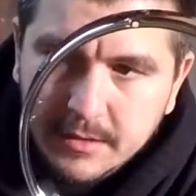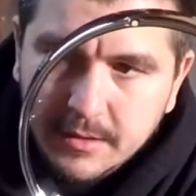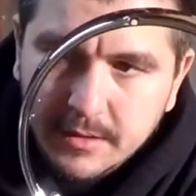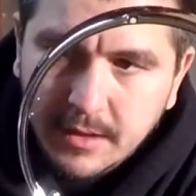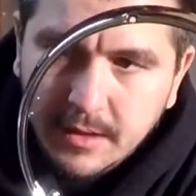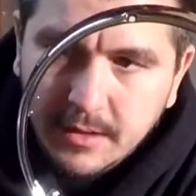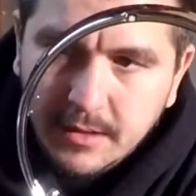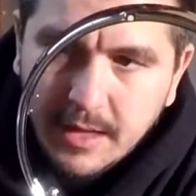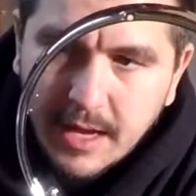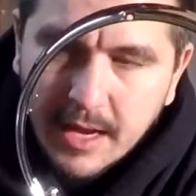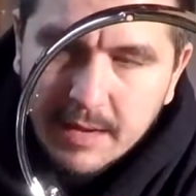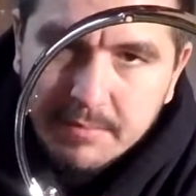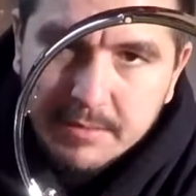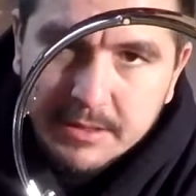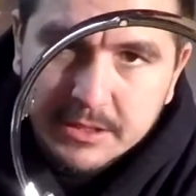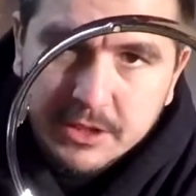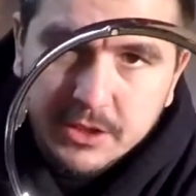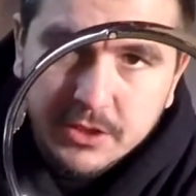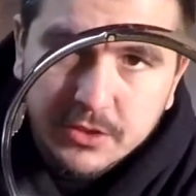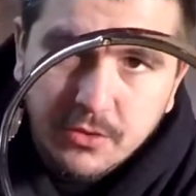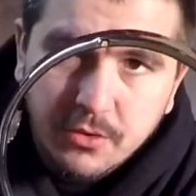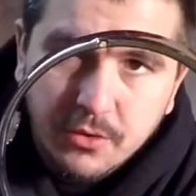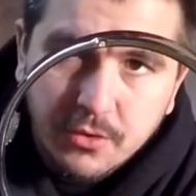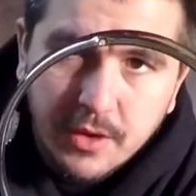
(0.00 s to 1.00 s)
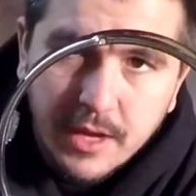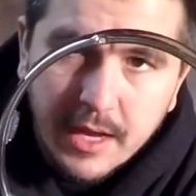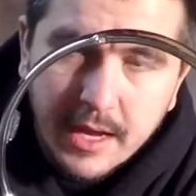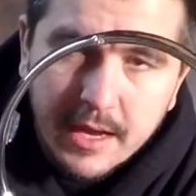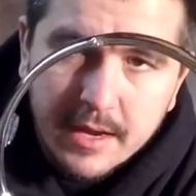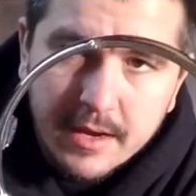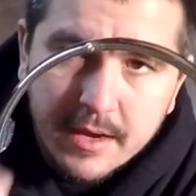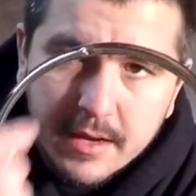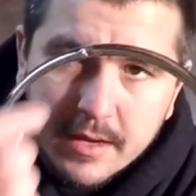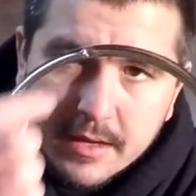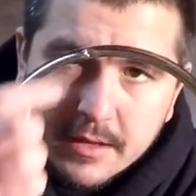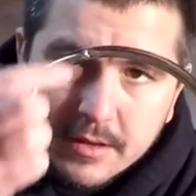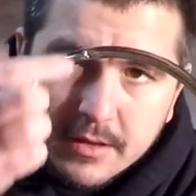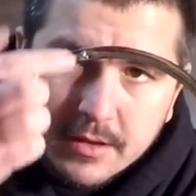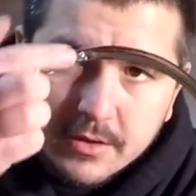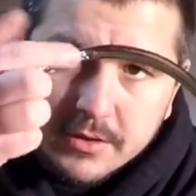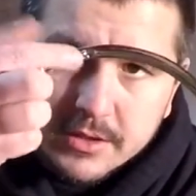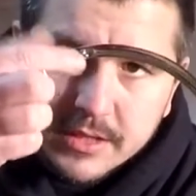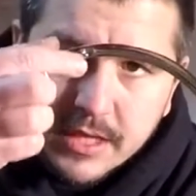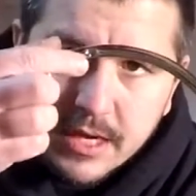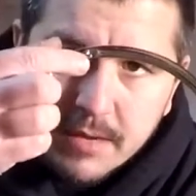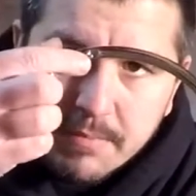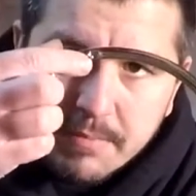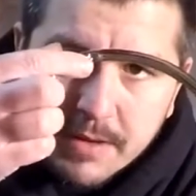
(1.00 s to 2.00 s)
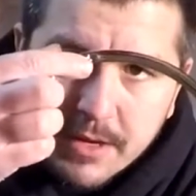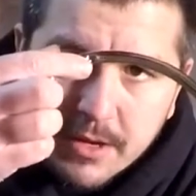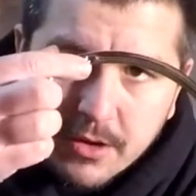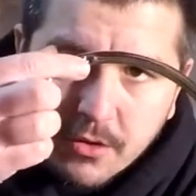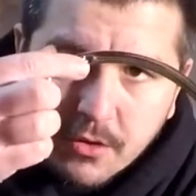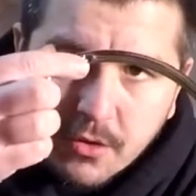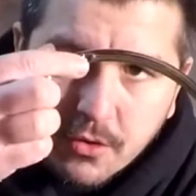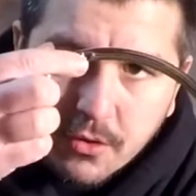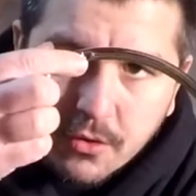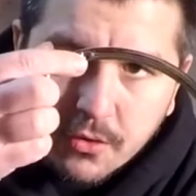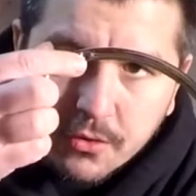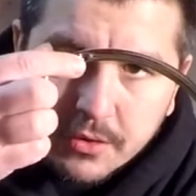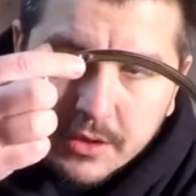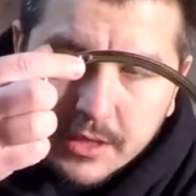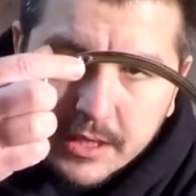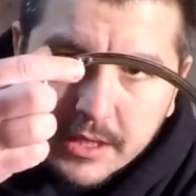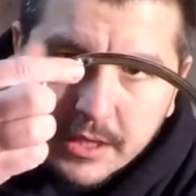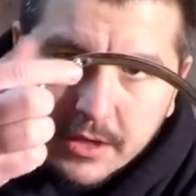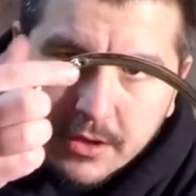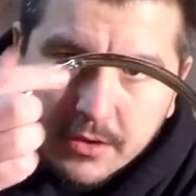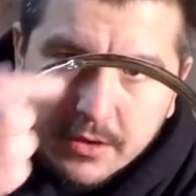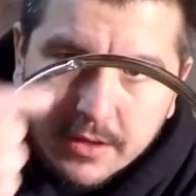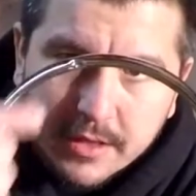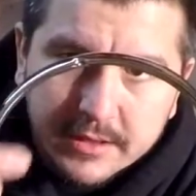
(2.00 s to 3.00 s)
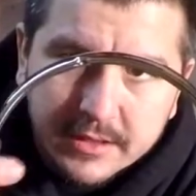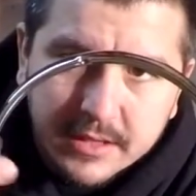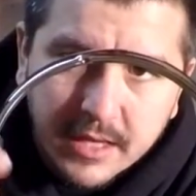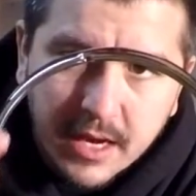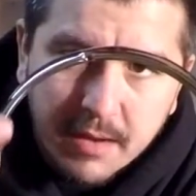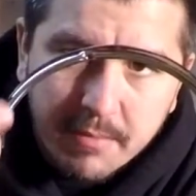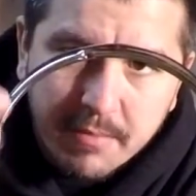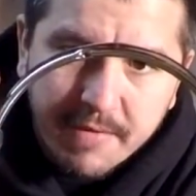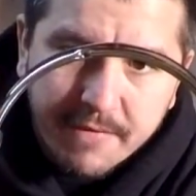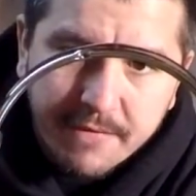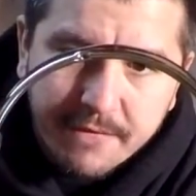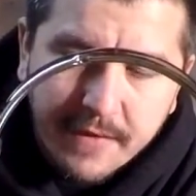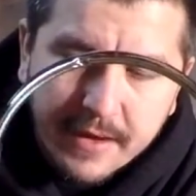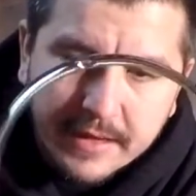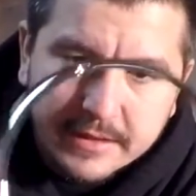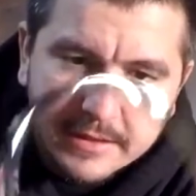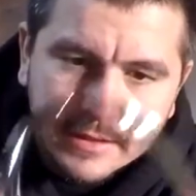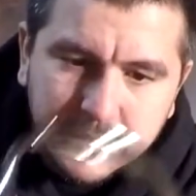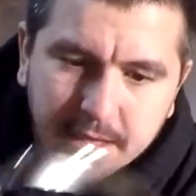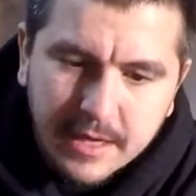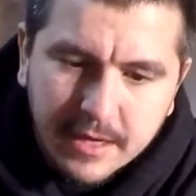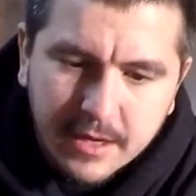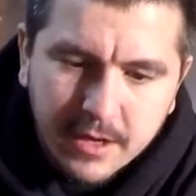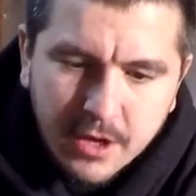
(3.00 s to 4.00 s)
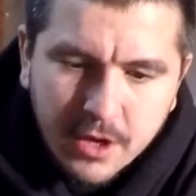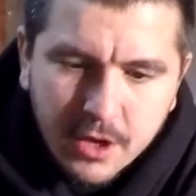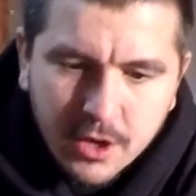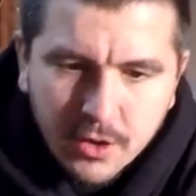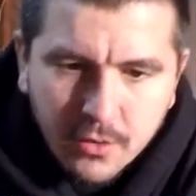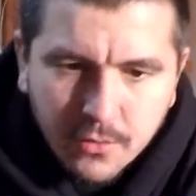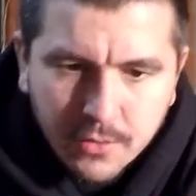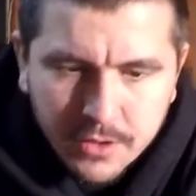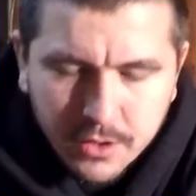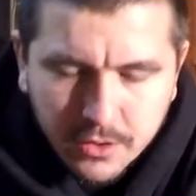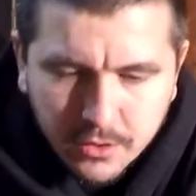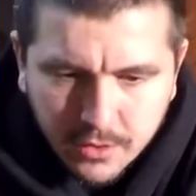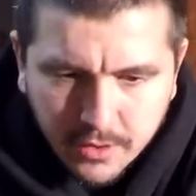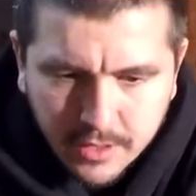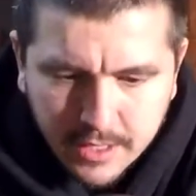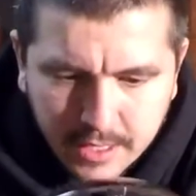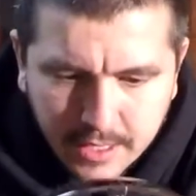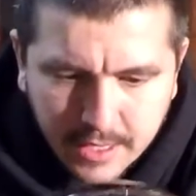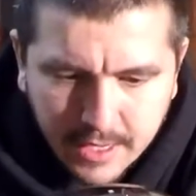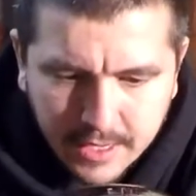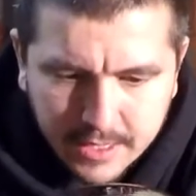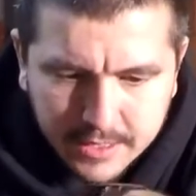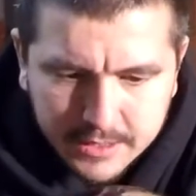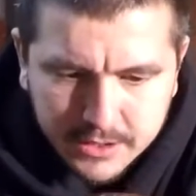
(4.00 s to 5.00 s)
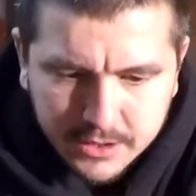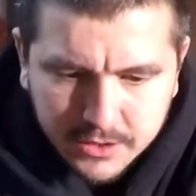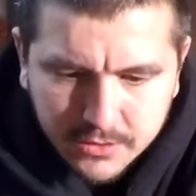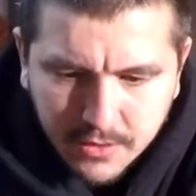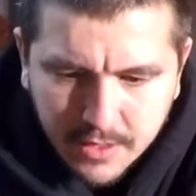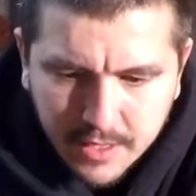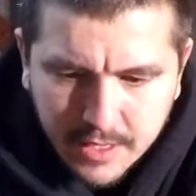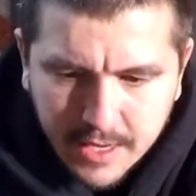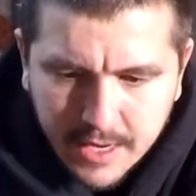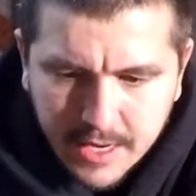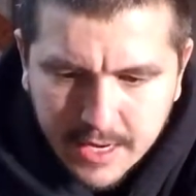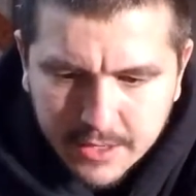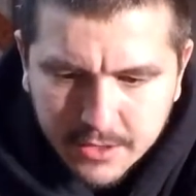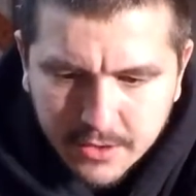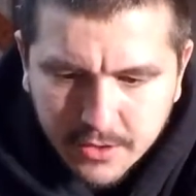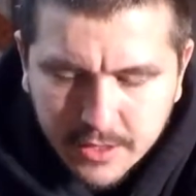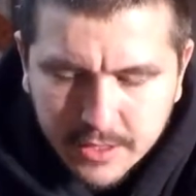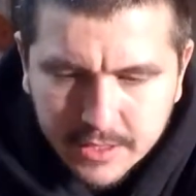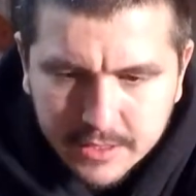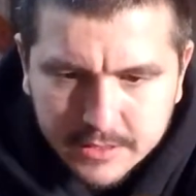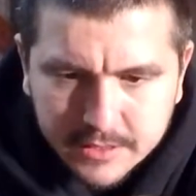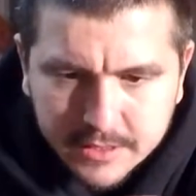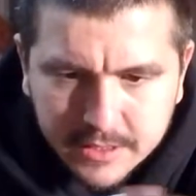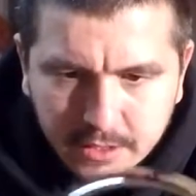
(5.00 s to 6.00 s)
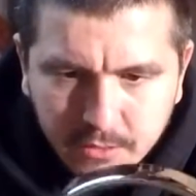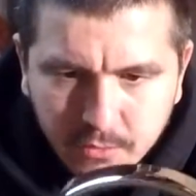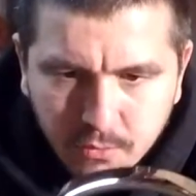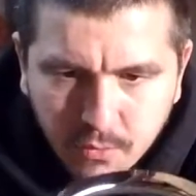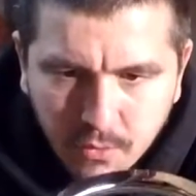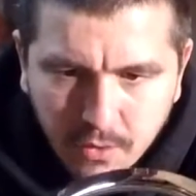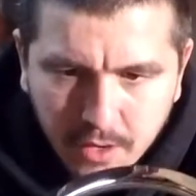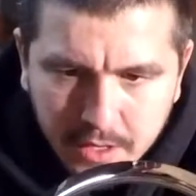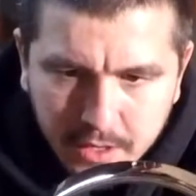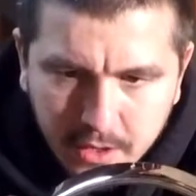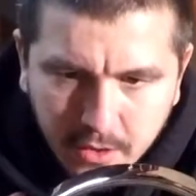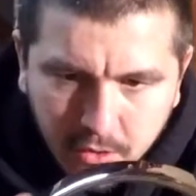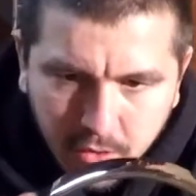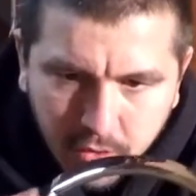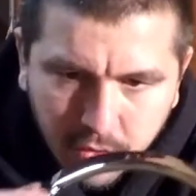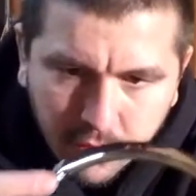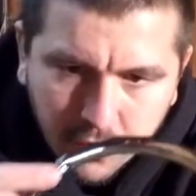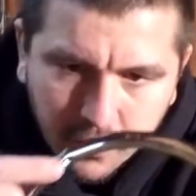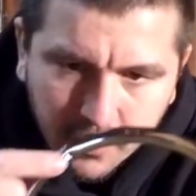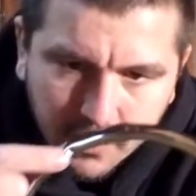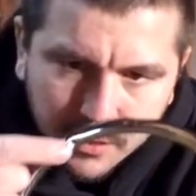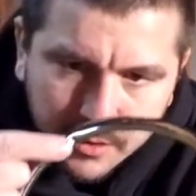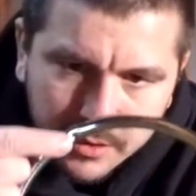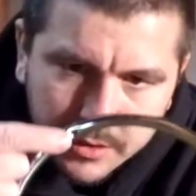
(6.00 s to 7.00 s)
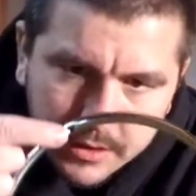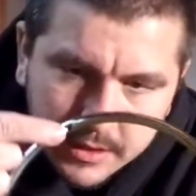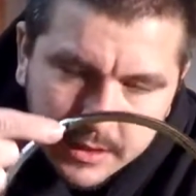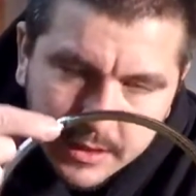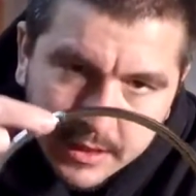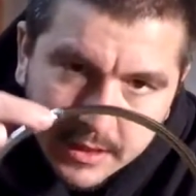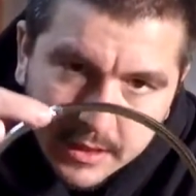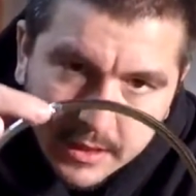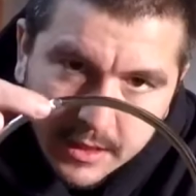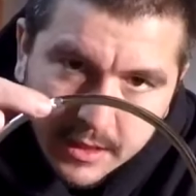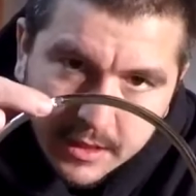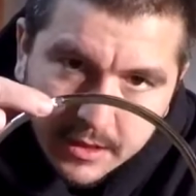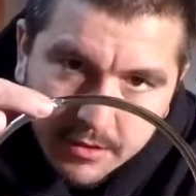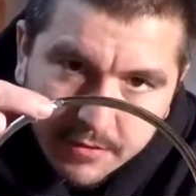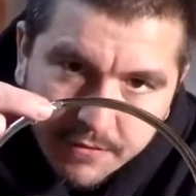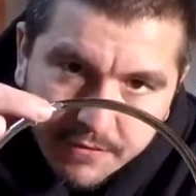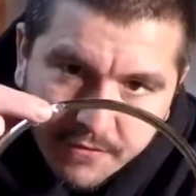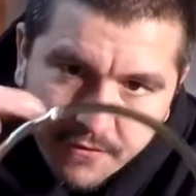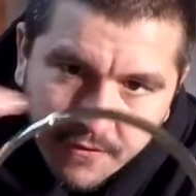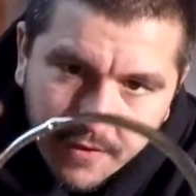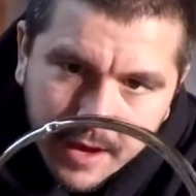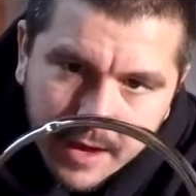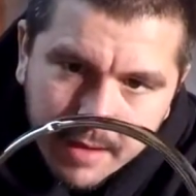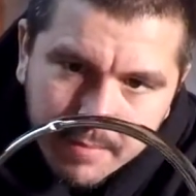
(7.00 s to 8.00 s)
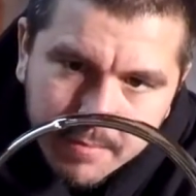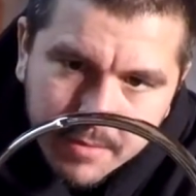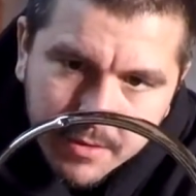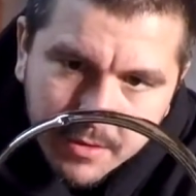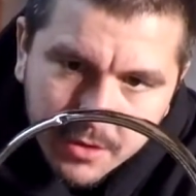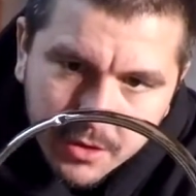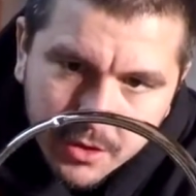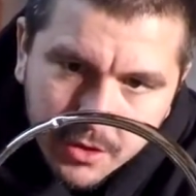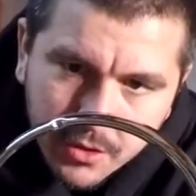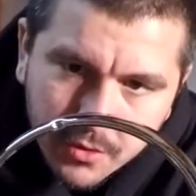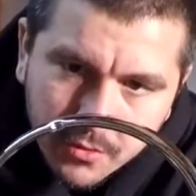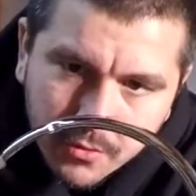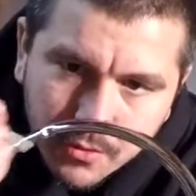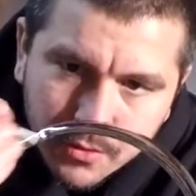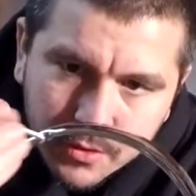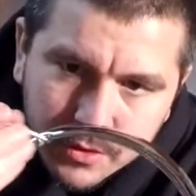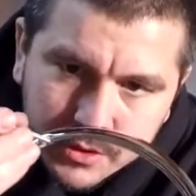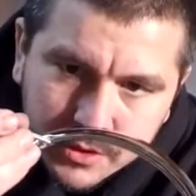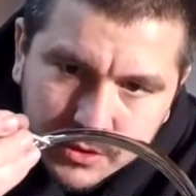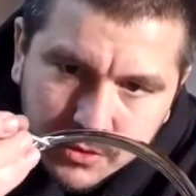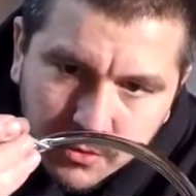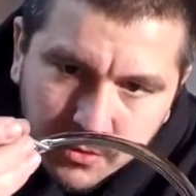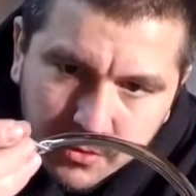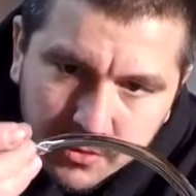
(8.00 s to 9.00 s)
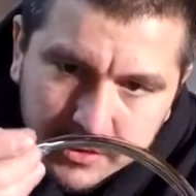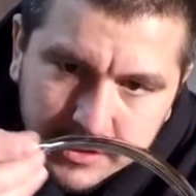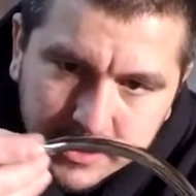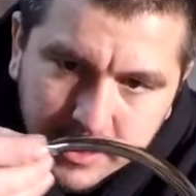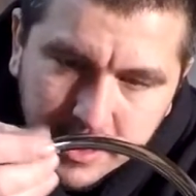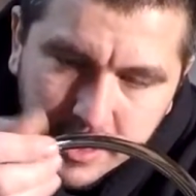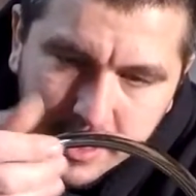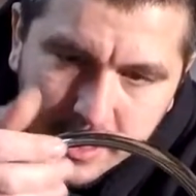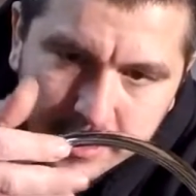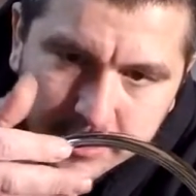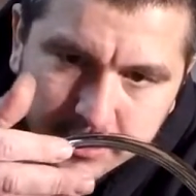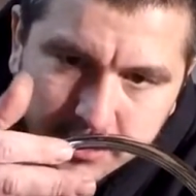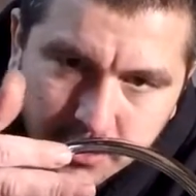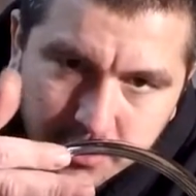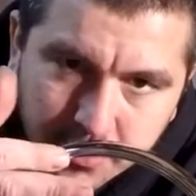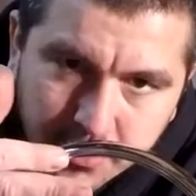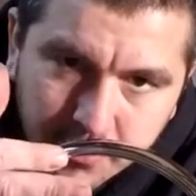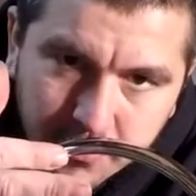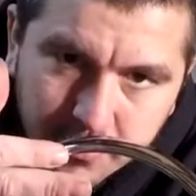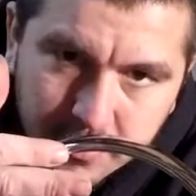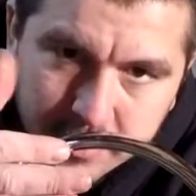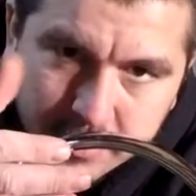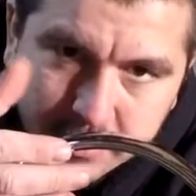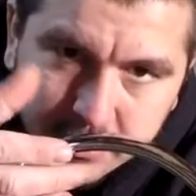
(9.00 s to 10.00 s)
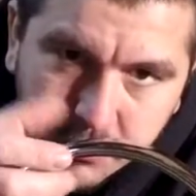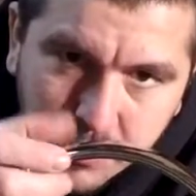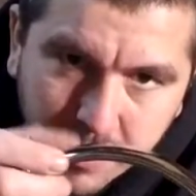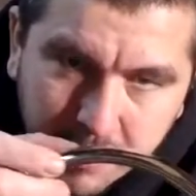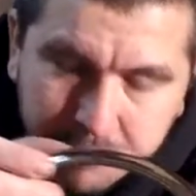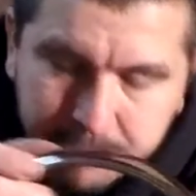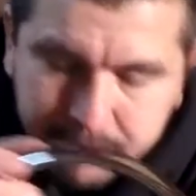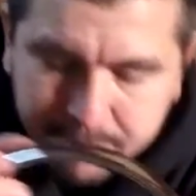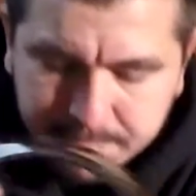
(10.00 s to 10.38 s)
alignment screw in, there's going to be a hole here that's going to be facing, when you're looking at it straight on, you're going to see one hole in the frame where the screw is going to enter through this way.